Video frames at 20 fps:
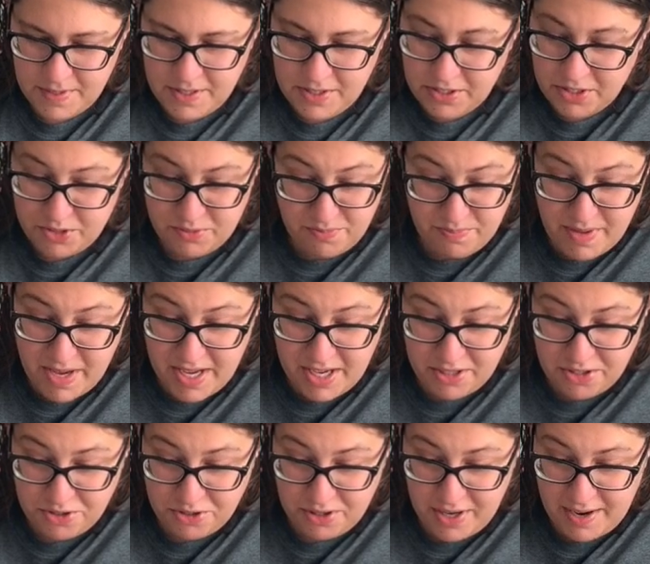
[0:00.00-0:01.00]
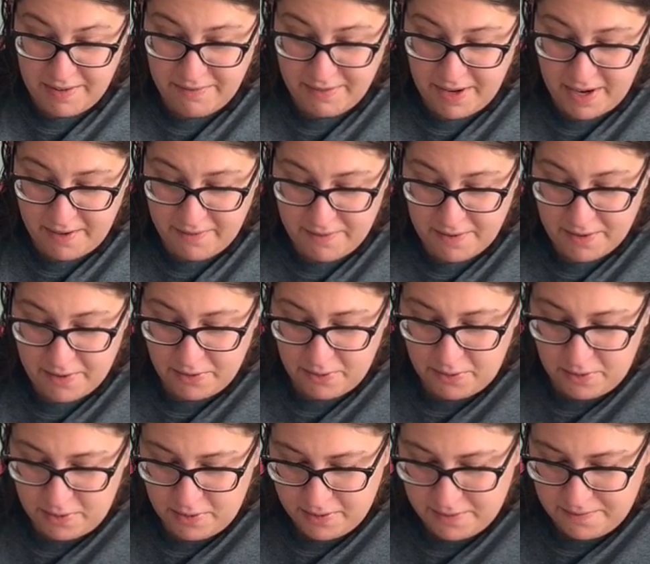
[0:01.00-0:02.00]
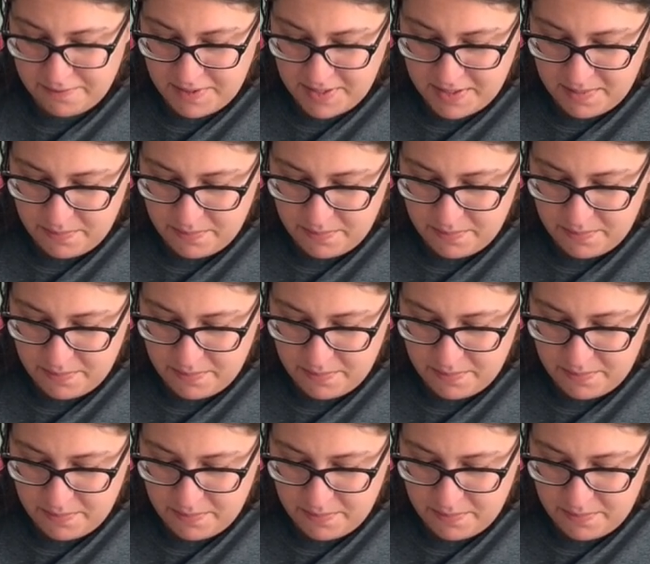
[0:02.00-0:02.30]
Just making sure I've covered all of the